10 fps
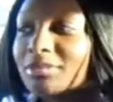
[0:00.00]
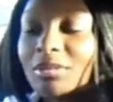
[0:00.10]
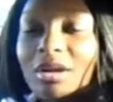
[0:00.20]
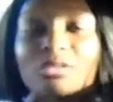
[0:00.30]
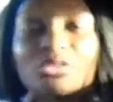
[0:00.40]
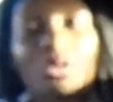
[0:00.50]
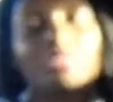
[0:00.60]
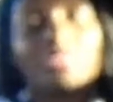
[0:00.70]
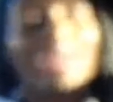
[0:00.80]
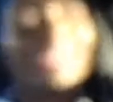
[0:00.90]
Yep, tomorrow
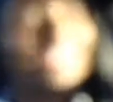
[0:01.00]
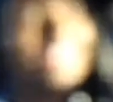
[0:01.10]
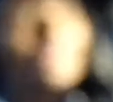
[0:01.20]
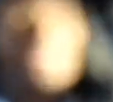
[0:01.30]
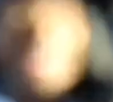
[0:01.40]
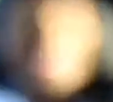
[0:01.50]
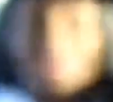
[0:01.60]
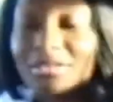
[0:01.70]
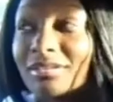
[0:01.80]
12 o'clock. And that was actually